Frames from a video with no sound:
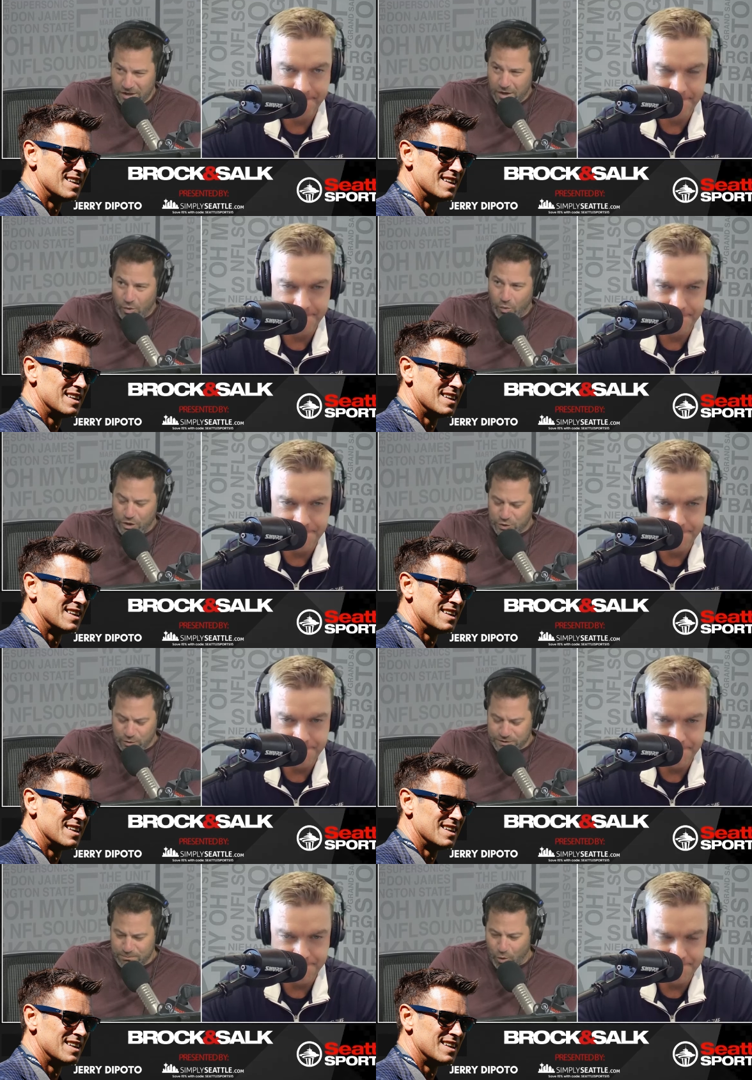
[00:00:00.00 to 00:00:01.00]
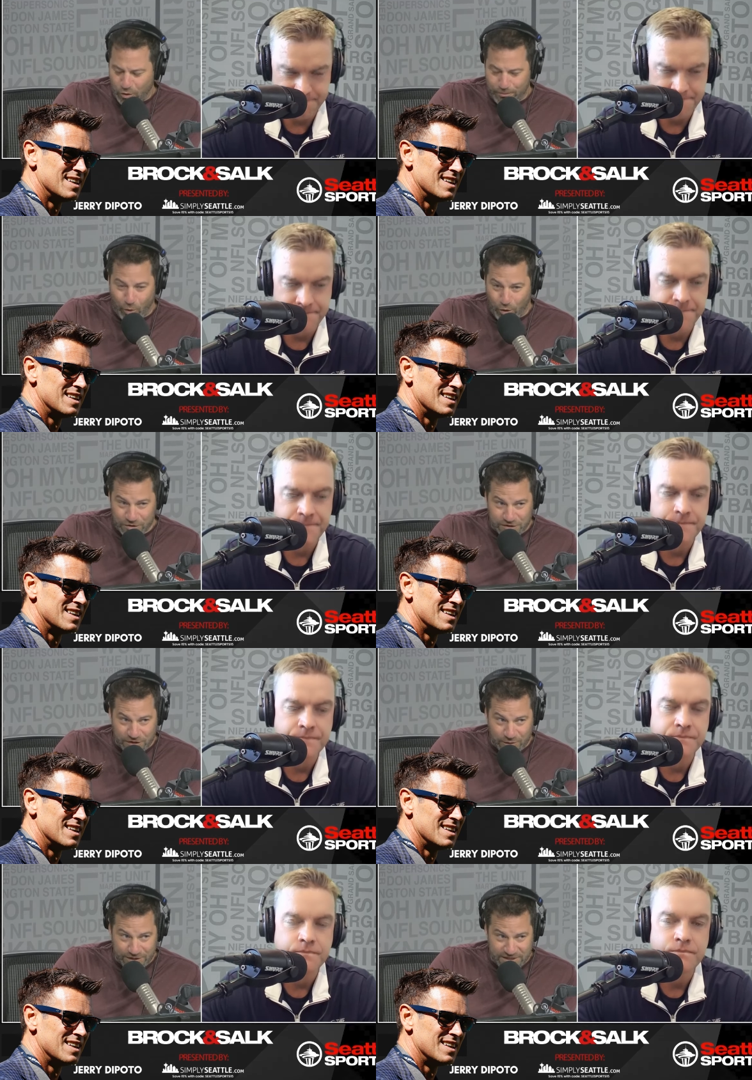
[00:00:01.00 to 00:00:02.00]
Speaker 1: which was more important to
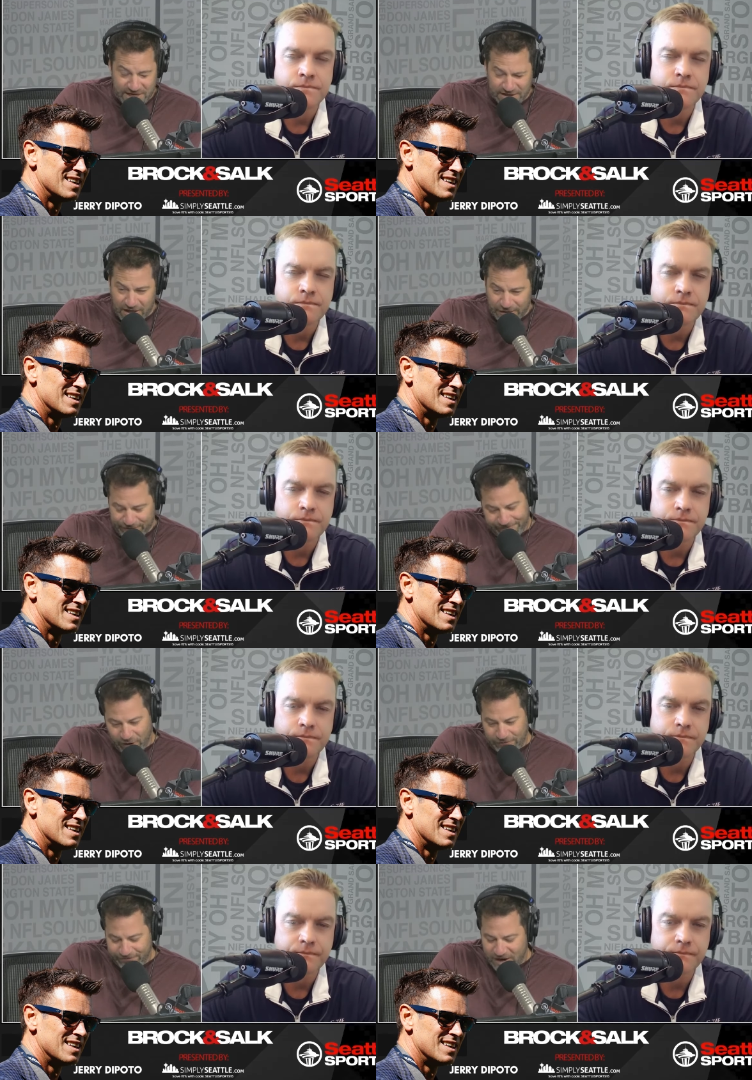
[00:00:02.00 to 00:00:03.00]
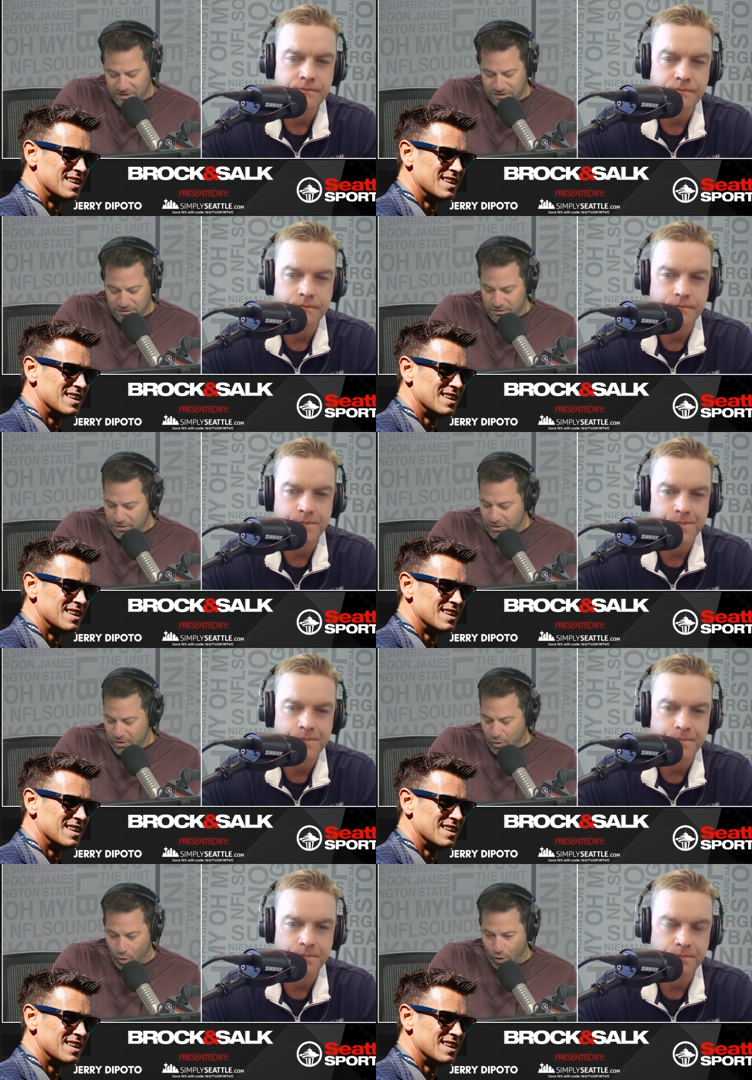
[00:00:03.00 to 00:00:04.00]
you at the deadline? Fun factor
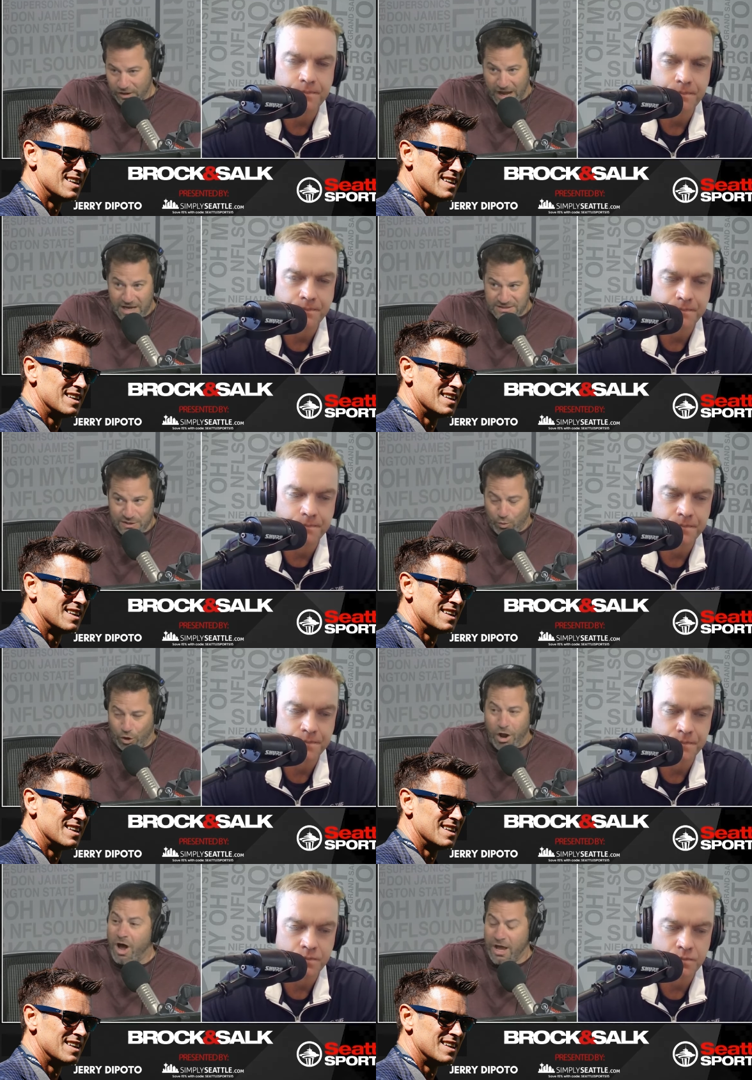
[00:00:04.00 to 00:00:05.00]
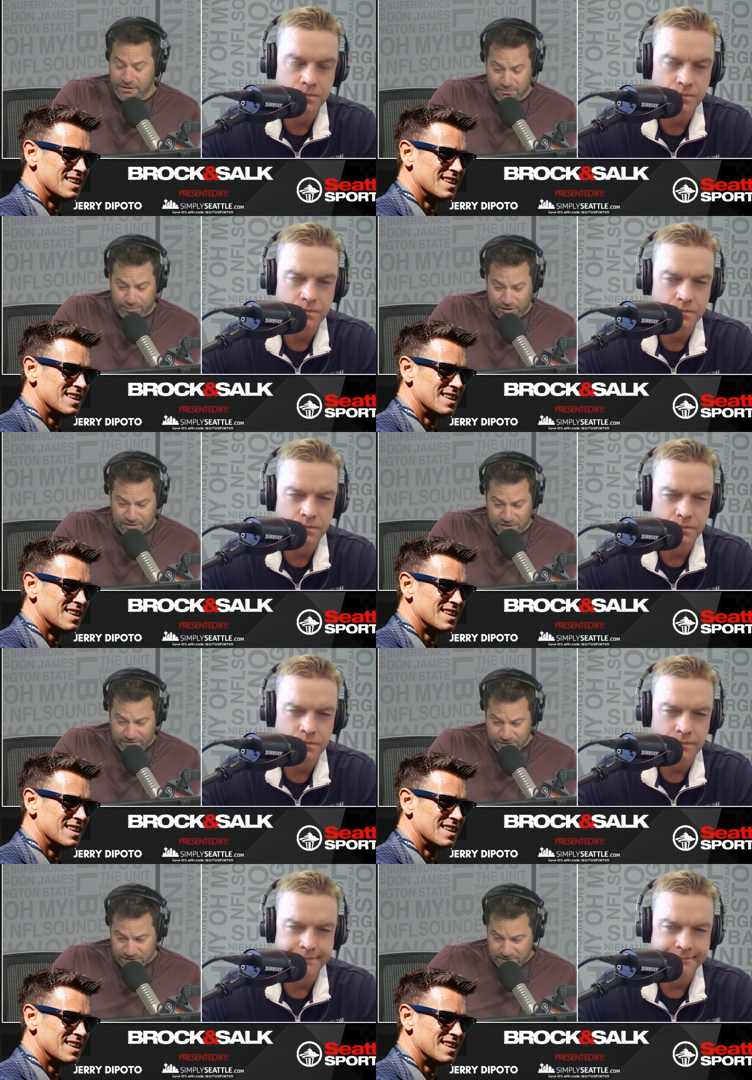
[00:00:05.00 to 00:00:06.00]
or guys that were hot? Because
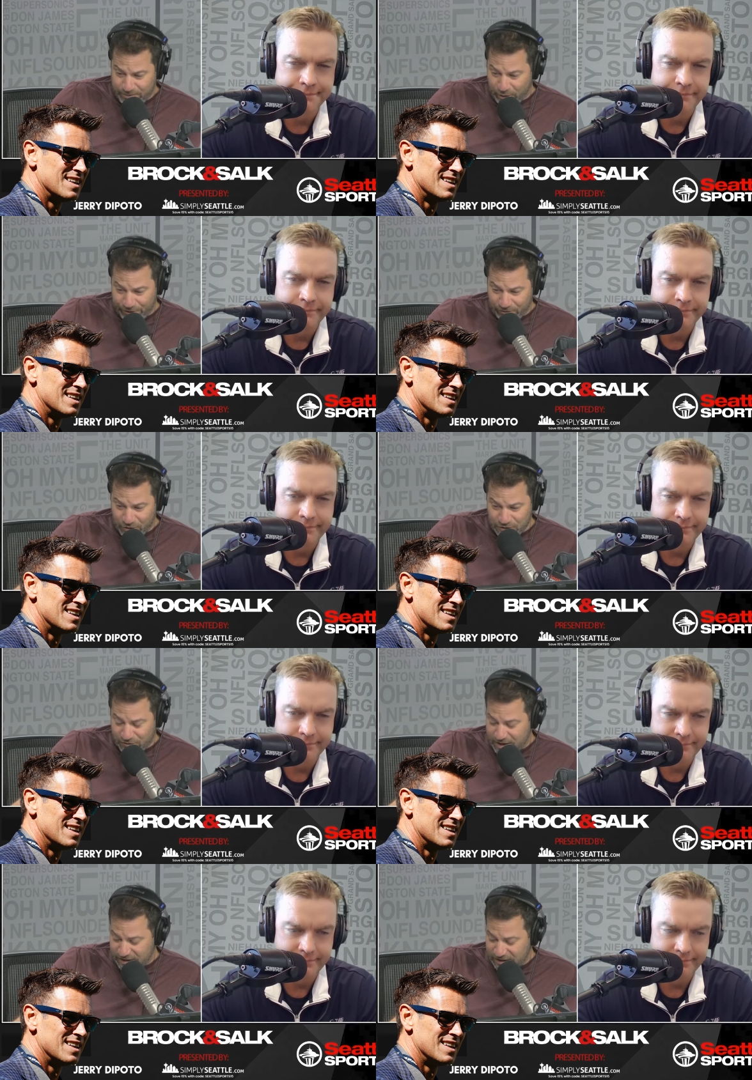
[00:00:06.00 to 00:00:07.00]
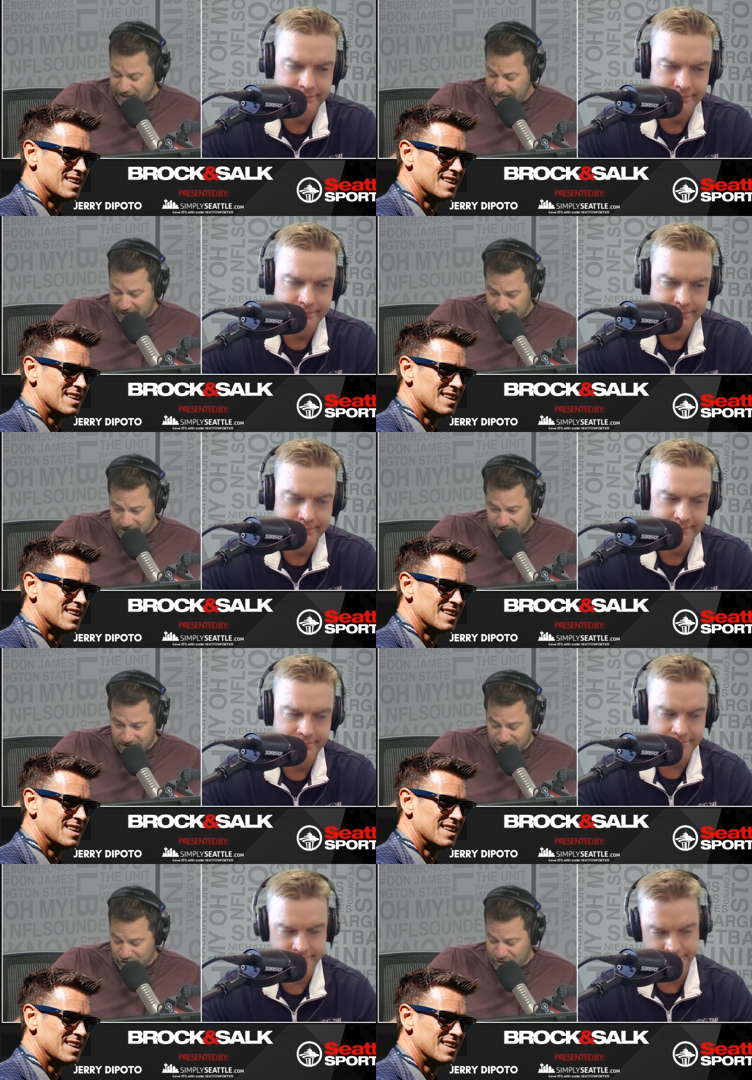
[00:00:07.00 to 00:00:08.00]
obviously both Arozarena and
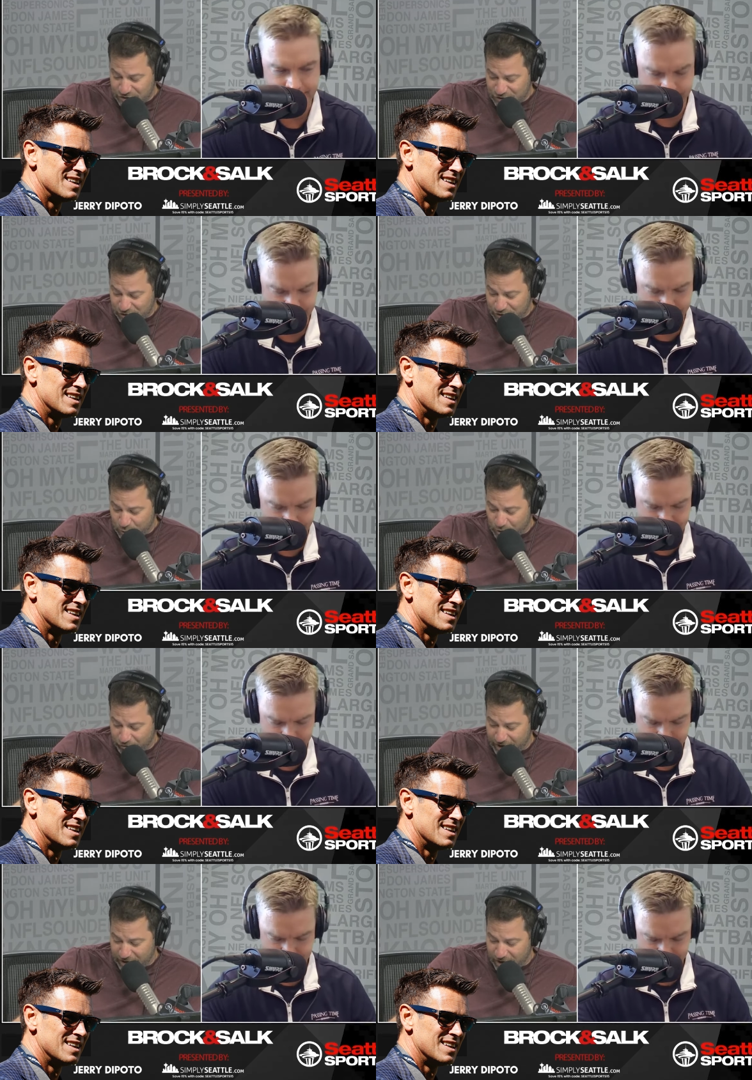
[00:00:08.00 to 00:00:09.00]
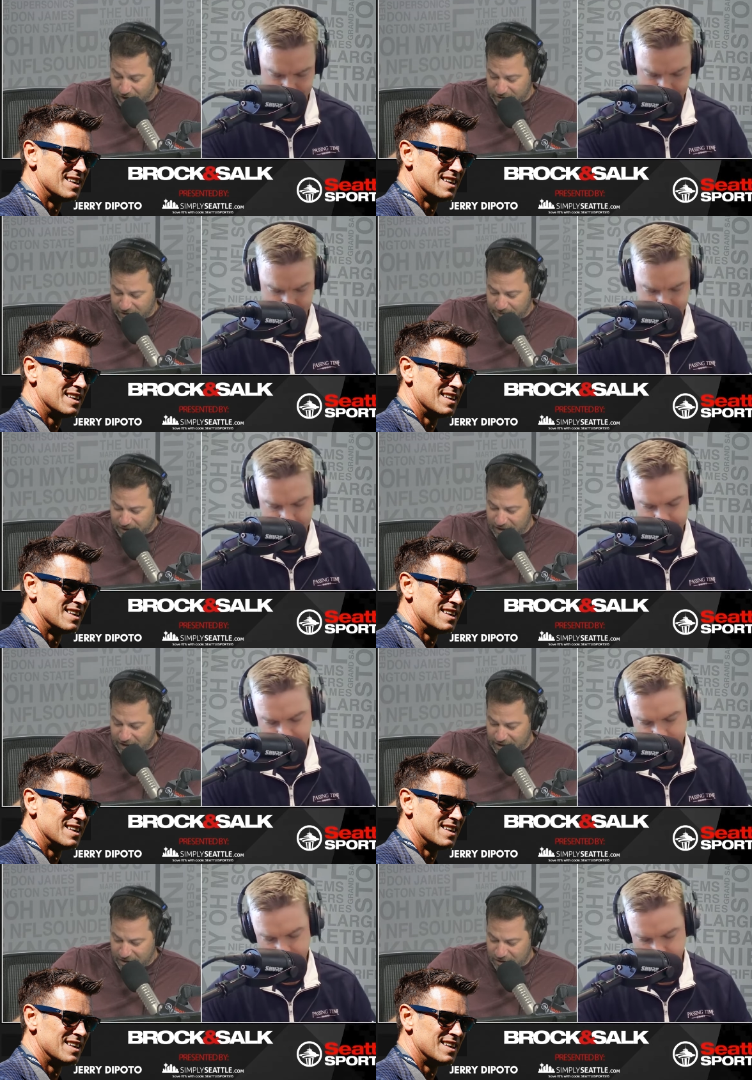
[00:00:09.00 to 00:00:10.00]
uh, Justin Turner were red hot coming
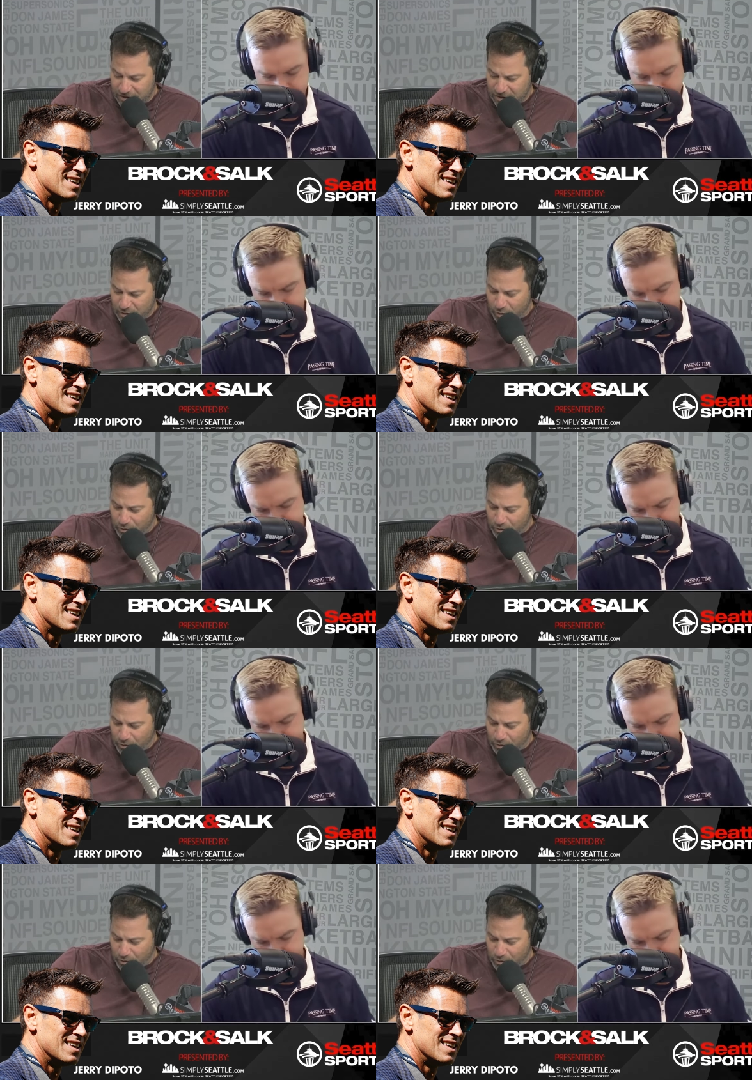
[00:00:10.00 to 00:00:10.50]
in. What was